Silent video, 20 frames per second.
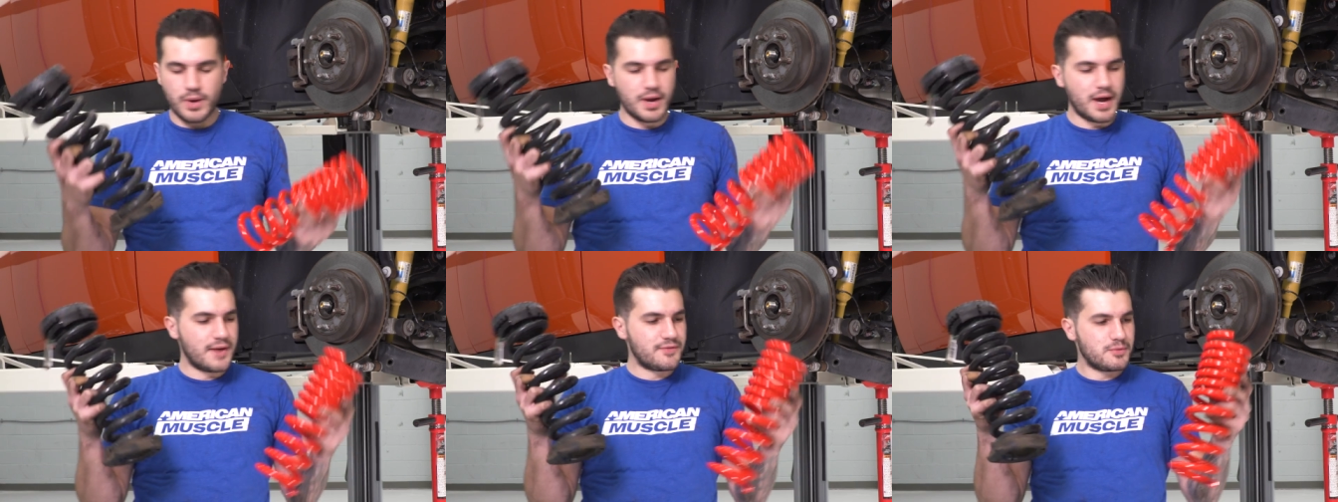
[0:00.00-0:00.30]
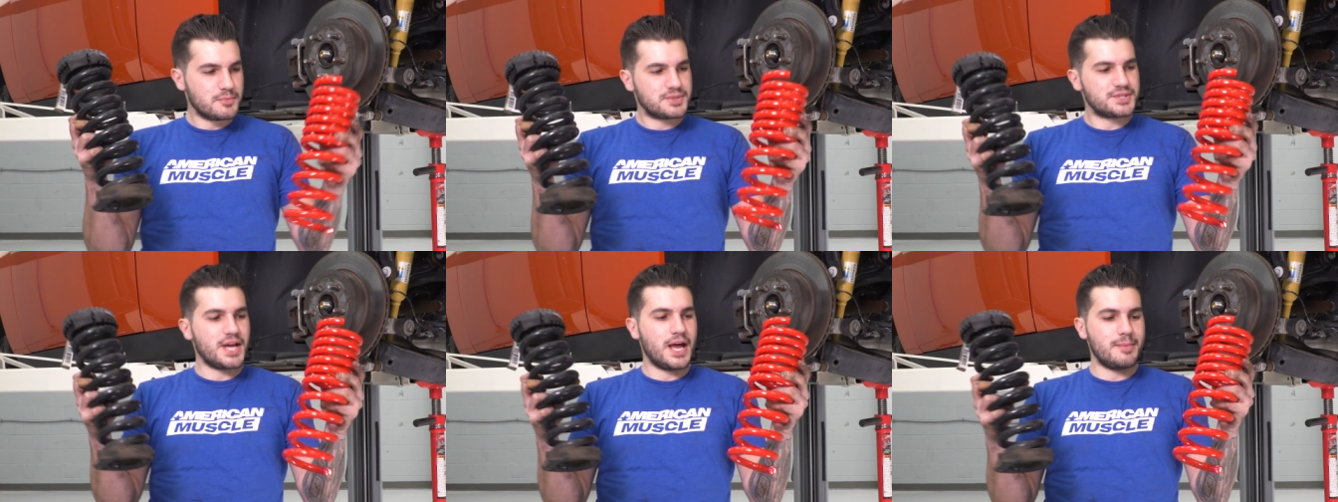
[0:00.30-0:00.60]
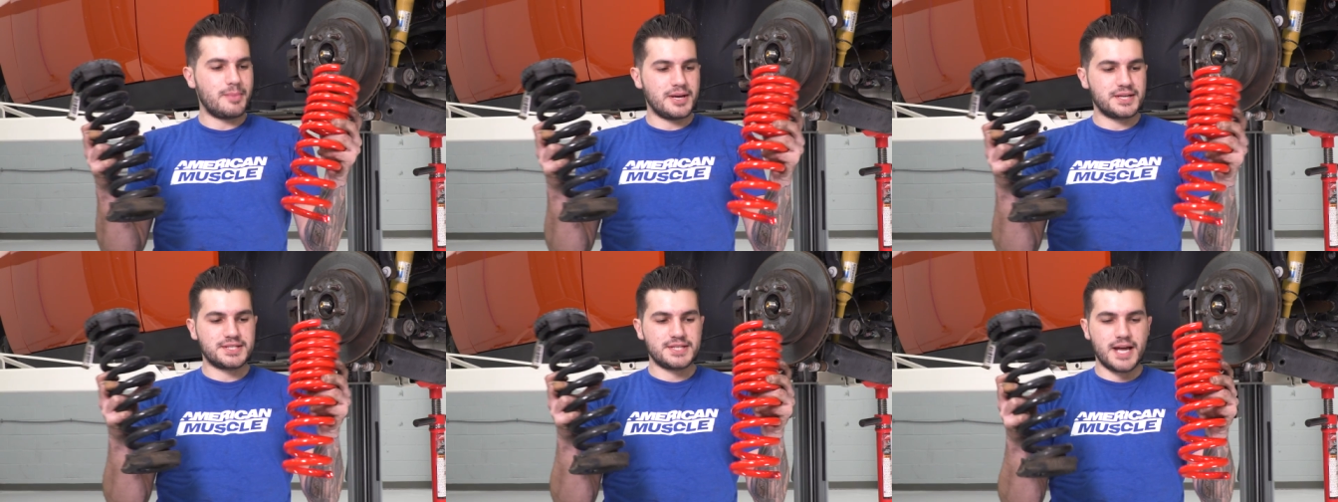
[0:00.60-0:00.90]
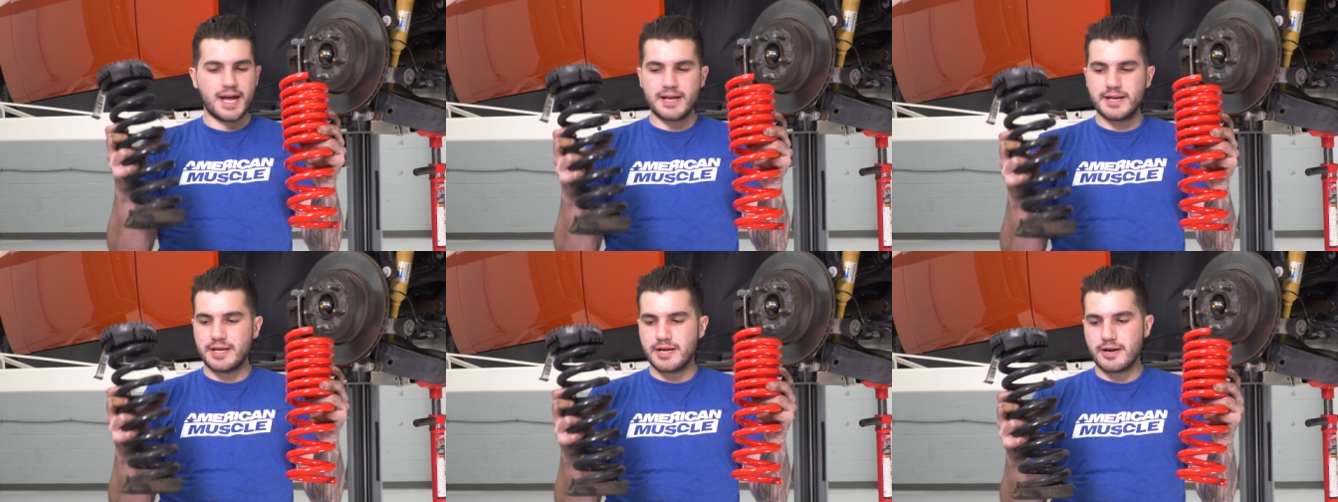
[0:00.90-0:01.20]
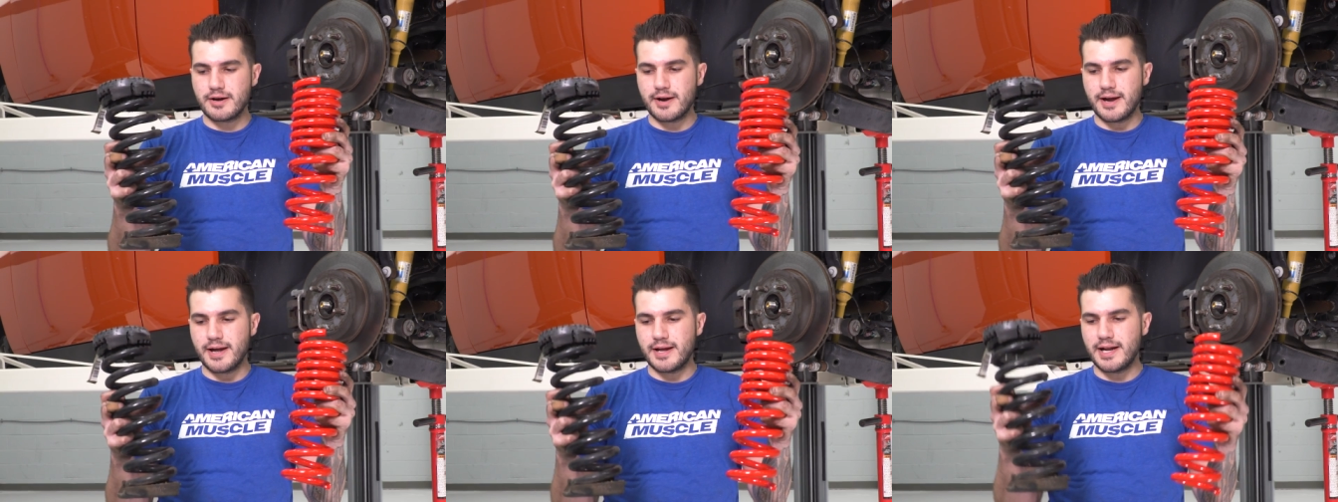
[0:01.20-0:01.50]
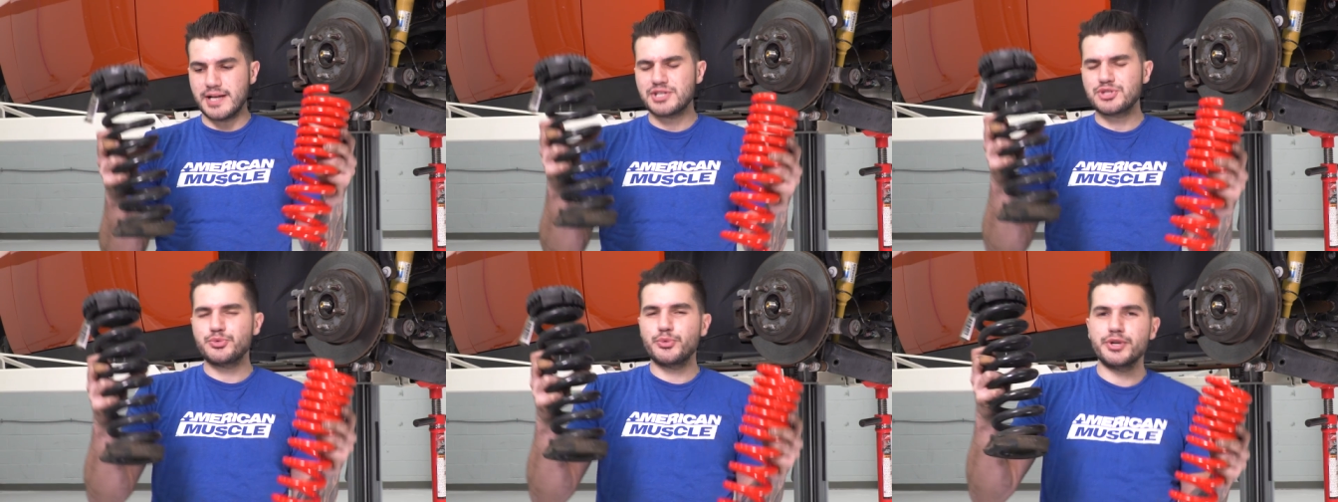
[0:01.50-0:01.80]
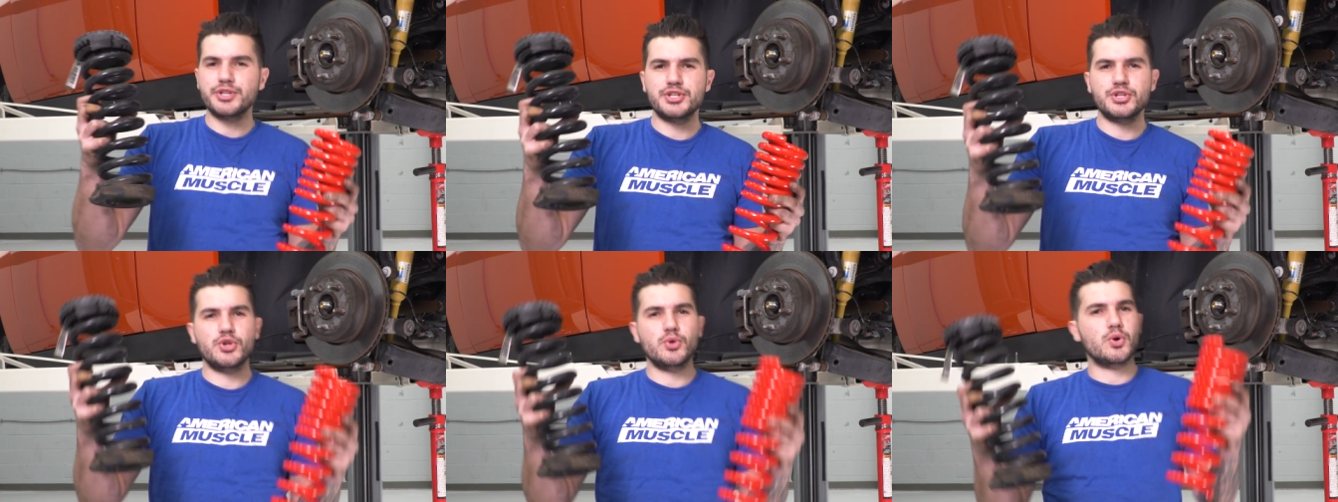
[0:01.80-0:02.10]
We have them side by side here, and I just
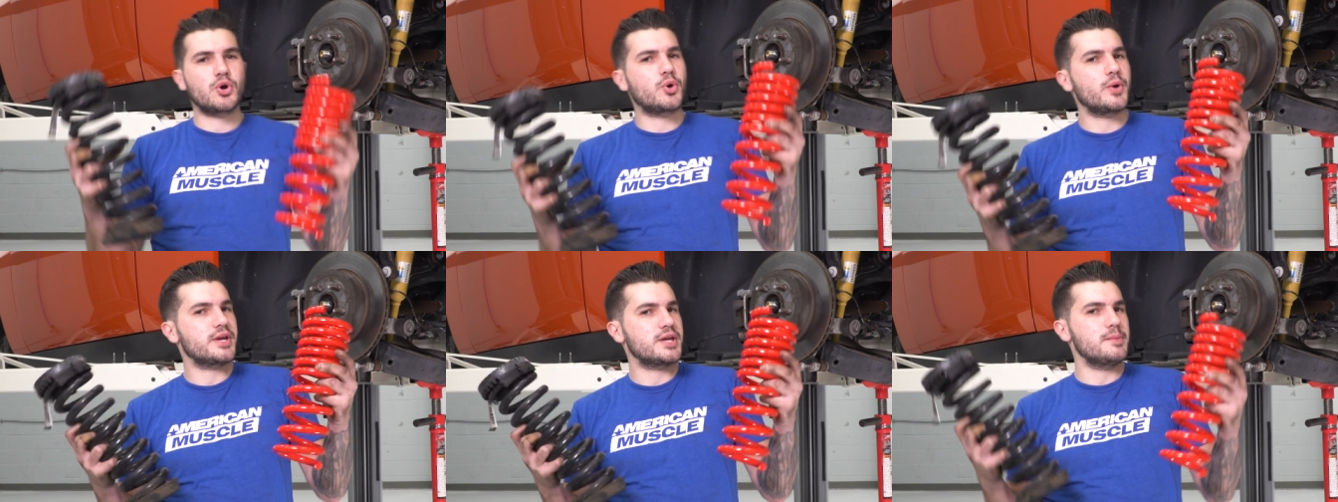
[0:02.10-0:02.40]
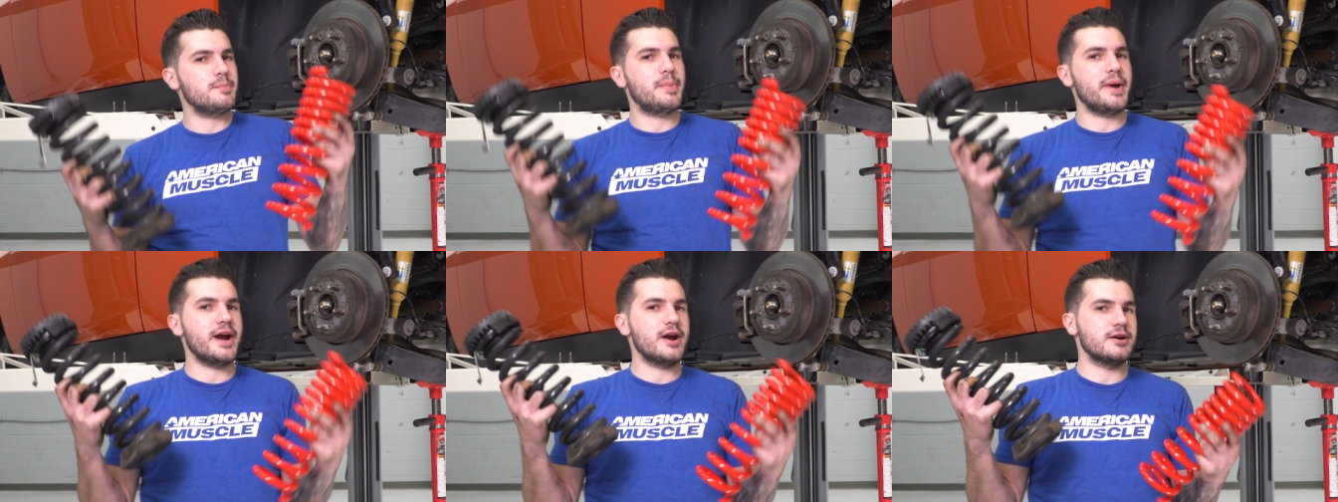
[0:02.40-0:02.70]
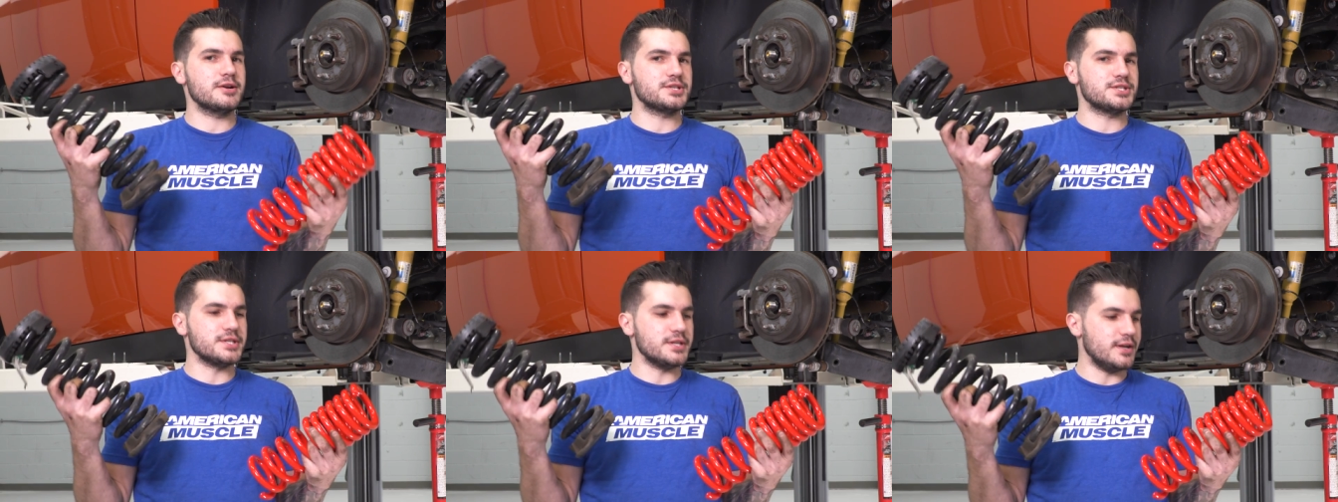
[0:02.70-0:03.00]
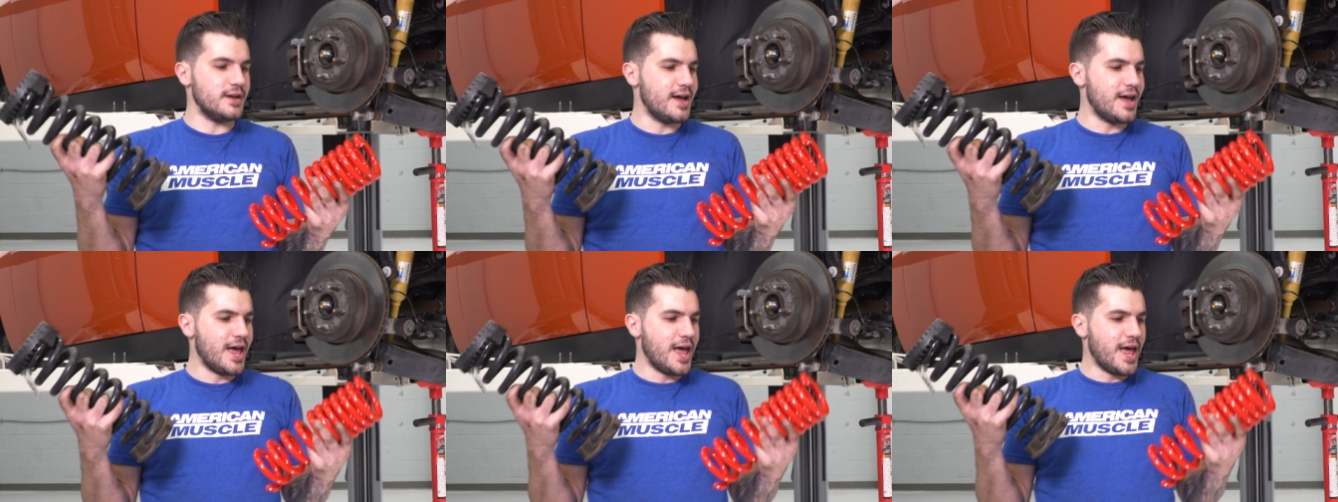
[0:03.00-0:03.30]
wanted to do a quick comparison.